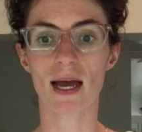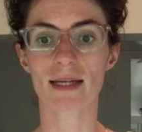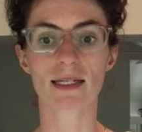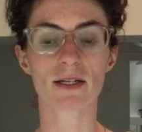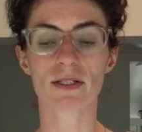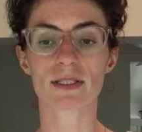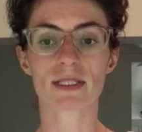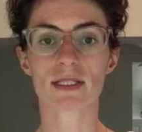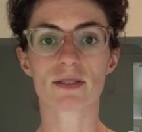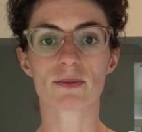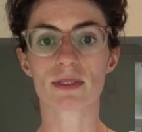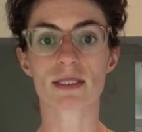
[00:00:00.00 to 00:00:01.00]
I guarantee
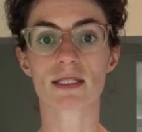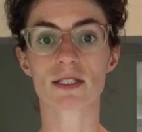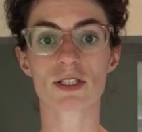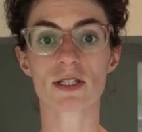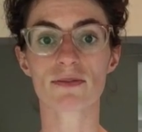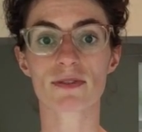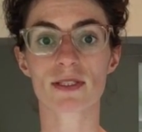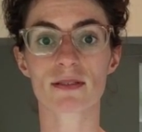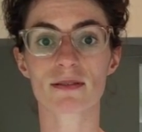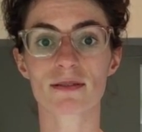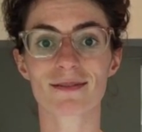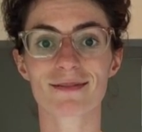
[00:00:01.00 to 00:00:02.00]
you will see a shift
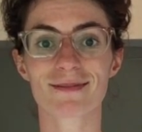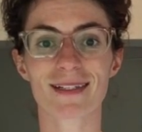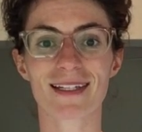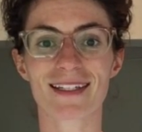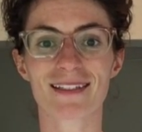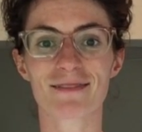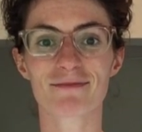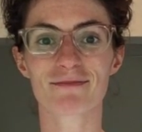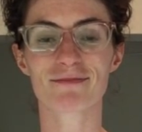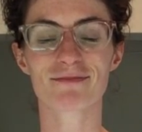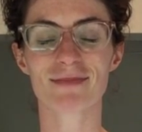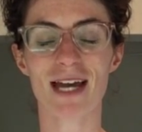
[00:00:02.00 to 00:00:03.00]
in
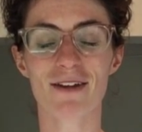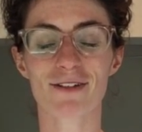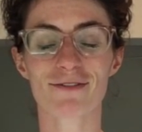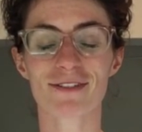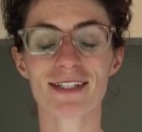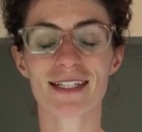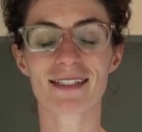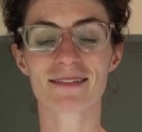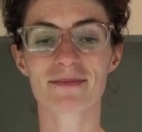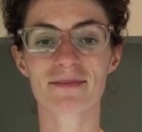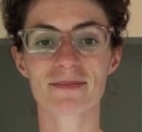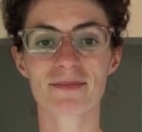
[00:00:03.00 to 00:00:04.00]
how you're feeling.
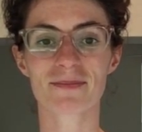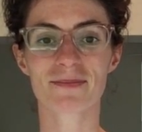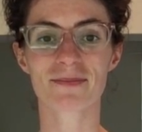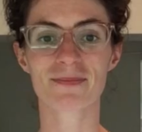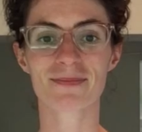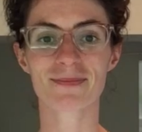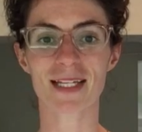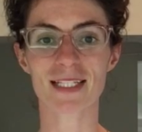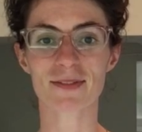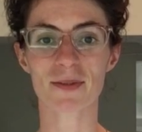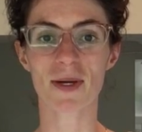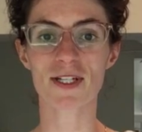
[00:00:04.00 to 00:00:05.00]

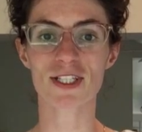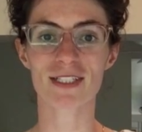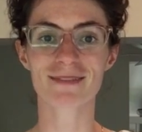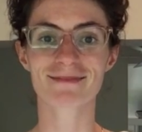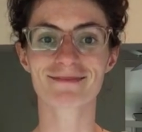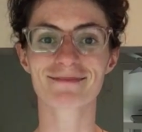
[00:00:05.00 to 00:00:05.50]
Thanks for watching.